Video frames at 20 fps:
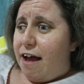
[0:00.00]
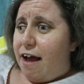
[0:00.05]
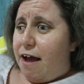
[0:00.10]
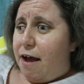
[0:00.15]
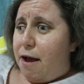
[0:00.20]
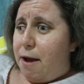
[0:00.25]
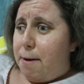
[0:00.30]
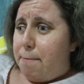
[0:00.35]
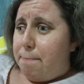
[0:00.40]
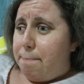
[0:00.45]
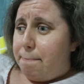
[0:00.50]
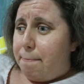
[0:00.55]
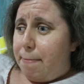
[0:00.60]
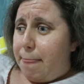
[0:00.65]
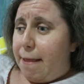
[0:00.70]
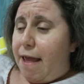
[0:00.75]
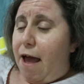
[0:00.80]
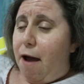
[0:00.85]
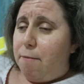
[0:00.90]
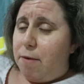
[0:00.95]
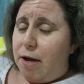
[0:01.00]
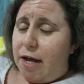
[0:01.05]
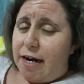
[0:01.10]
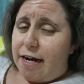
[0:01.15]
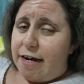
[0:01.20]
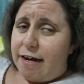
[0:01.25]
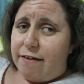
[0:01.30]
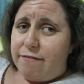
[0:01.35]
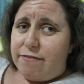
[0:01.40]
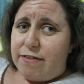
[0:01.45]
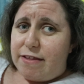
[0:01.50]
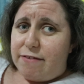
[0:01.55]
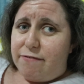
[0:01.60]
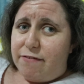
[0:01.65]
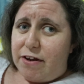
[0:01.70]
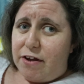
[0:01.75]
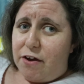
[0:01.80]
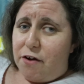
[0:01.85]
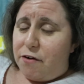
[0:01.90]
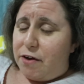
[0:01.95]
I'm gonna leave this
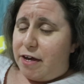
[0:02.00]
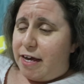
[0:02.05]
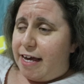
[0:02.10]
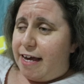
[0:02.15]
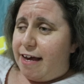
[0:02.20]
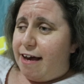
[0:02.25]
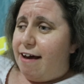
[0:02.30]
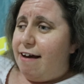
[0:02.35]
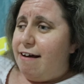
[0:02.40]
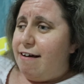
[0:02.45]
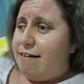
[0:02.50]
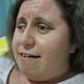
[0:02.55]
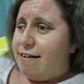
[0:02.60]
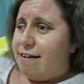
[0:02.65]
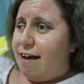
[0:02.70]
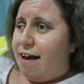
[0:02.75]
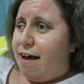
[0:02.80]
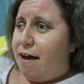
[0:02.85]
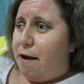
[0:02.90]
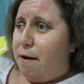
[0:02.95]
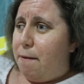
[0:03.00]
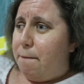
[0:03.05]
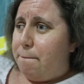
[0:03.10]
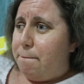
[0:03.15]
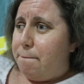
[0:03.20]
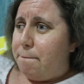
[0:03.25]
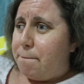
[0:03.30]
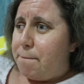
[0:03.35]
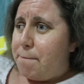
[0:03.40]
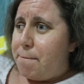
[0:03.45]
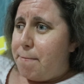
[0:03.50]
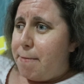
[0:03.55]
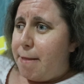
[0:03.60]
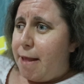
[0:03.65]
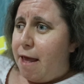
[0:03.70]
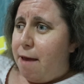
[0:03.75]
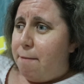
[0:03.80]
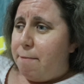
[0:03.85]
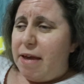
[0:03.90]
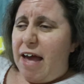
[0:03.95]
video here.
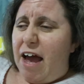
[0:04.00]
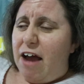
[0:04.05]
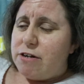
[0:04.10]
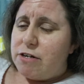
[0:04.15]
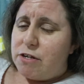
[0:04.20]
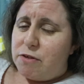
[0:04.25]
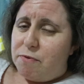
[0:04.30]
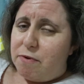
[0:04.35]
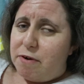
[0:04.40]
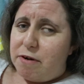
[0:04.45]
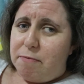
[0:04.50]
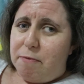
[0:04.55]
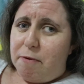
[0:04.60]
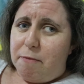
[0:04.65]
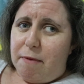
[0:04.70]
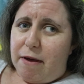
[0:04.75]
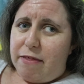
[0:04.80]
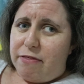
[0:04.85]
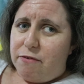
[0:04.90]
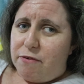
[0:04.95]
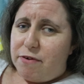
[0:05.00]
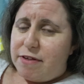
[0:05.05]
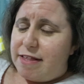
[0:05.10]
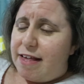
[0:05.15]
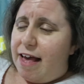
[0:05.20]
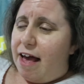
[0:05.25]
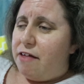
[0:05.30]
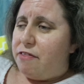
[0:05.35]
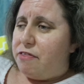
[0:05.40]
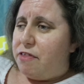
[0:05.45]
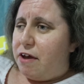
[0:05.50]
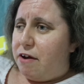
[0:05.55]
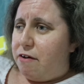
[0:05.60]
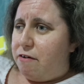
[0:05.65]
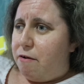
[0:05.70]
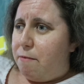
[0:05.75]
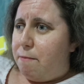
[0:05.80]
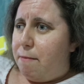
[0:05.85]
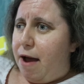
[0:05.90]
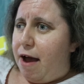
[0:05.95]
But yeah, I just wanted to put my thoughts out
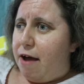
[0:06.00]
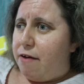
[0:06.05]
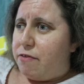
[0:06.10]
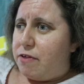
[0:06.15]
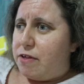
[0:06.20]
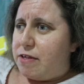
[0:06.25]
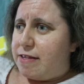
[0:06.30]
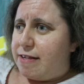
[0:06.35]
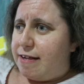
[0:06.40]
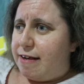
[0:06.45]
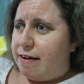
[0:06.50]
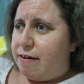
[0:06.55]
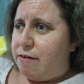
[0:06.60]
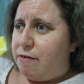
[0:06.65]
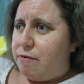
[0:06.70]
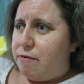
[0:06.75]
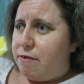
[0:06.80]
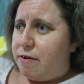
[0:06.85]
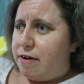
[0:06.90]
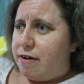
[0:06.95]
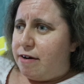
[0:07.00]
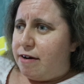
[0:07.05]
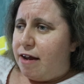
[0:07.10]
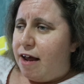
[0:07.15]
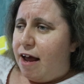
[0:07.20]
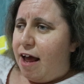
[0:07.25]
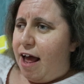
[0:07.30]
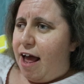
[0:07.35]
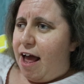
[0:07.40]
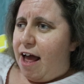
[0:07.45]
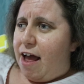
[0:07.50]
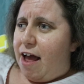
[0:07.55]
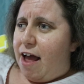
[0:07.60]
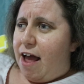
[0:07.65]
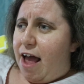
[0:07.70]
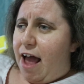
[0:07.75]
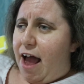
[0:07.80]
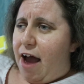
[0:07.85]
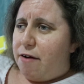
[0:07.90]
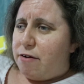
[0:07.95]
there about this year and
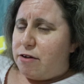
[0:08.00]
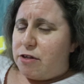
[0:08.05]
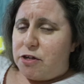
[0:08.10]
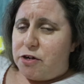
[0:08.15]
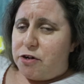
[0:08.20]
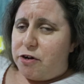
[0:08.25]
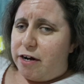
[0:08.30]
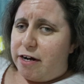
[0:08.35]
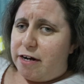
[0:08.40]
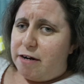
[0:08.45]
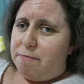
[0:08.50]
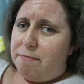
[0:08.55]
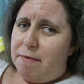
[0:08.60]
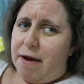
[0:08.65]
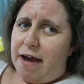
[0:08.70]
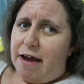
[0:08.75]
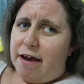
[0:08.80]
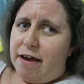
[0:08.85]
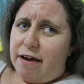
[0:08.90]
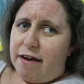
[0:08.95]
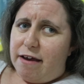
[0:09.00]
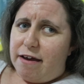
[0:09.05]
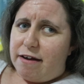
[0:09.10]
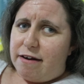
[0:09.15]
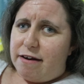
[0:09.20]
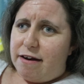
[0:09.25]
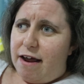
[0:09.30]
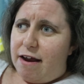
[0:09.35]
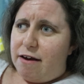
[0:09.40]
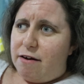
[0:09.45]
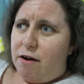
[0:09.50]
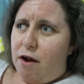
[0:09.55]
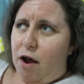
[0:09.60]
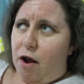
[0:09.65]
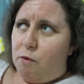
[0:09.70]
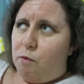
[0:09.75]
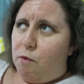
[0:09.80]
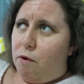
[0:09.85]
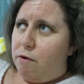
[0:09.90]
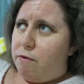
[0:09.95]
how it's treated me, and
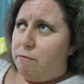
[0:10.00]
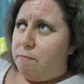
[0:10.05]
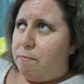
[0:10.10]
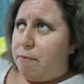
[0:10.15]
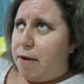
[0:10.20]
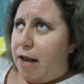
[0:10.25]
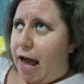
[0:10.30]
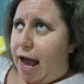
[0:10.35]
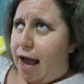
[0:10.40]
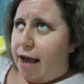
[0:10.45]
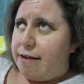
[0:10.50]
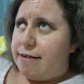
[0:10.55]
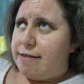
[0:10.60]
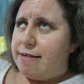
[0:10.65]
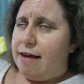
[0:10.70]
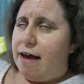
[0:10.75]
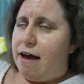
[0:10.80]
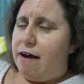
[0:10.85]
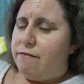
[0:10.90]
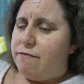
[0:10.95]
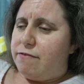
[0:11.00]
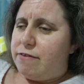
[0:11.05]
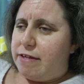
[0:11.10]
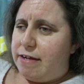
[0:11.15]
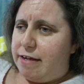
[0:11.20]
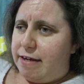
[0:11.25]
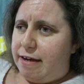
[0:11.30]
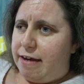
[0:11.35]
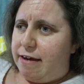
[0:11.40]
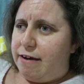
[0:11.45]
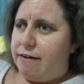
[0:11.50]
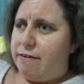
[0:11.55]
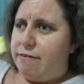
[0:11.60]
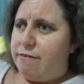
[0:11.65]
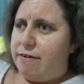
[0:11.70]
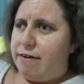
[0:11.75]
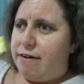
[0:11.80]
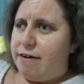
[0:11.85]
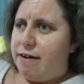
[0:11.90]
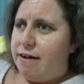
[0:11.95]
what plans are for the
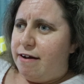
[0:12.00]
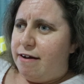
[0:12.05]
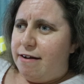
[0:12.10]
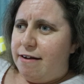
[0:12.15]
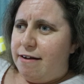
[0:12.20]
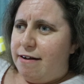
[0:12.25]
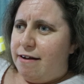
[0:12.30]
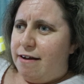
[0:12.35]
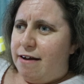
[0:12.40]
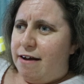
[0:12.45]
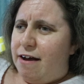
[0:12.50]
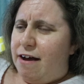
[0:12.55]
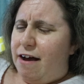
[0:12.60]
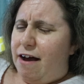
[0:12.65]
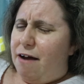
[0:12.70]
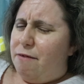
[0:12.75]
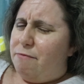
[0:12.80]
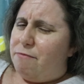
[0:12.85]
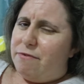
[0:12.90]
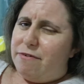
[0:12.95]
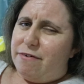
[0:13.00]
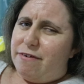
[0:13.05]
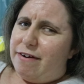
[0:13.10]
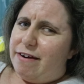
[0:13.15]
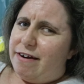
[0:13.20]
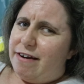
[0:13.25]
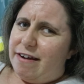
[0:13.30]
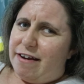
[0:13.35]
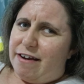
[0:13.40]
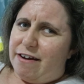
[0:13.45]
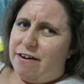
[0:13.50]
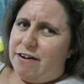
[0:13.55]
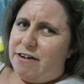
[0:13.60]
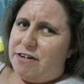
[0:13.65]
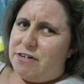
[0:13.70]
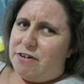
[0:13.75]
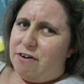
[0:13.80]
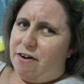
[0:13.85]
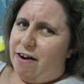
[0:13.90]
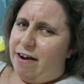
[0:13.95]
year. And I'm really going to
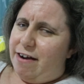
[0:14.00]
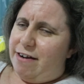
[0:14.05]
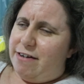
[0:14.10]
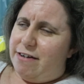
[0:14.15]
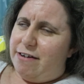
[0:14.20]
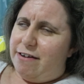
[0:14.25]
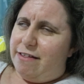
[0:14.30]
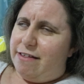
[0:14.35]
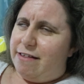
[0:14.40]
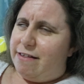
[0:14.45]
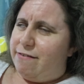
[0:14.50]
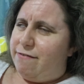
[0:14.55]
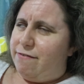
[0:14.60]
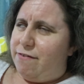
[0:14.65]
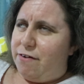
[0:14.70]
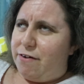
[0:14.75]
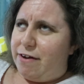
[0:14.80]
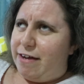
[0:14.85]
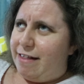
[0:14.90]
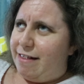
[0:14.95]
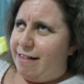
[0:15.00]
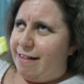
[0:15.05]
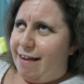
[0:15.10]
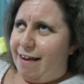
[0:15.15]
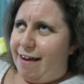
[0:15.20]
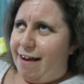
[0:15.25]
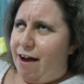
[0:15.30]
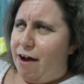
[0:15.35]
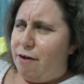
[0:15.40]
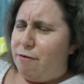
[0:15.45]
try and do this vlogging thing.